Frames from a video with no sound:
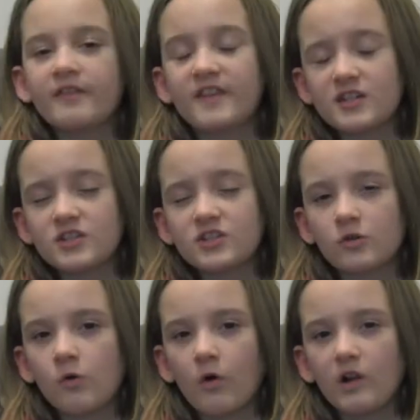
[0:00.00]
This
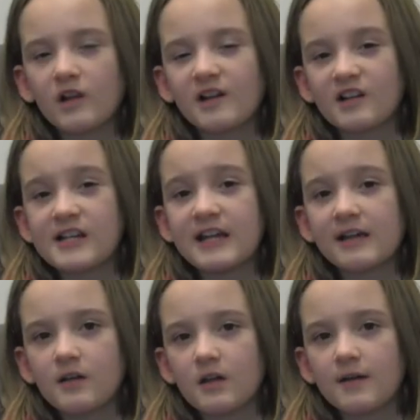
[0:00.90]
school
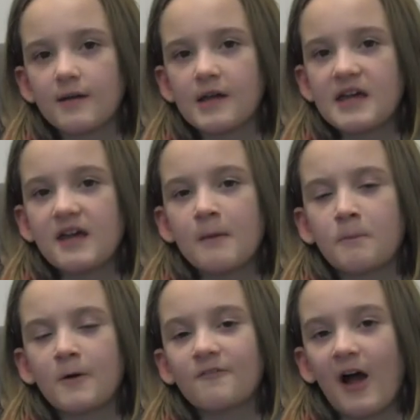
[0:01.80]
clinic
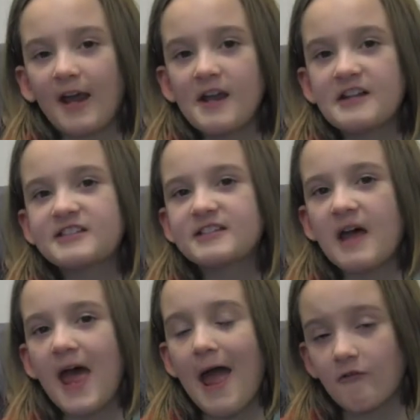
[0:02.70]
provides
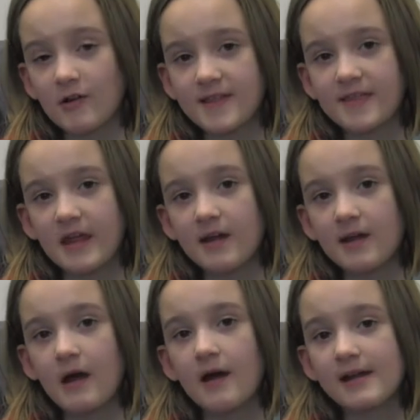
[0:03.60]

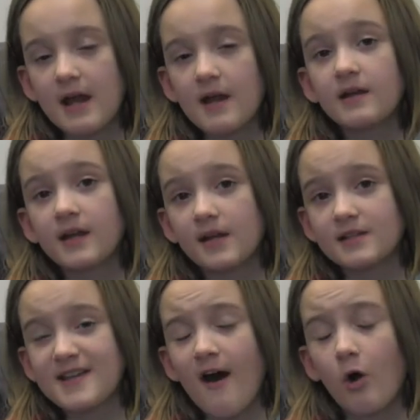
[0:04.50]
everything a kid
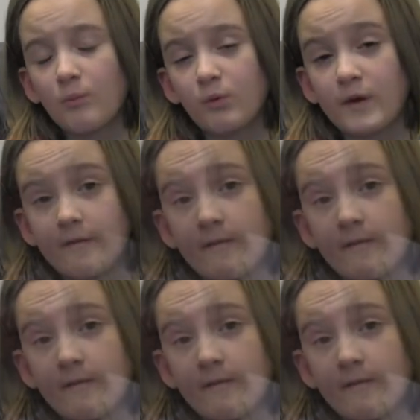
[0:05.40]
needs help with.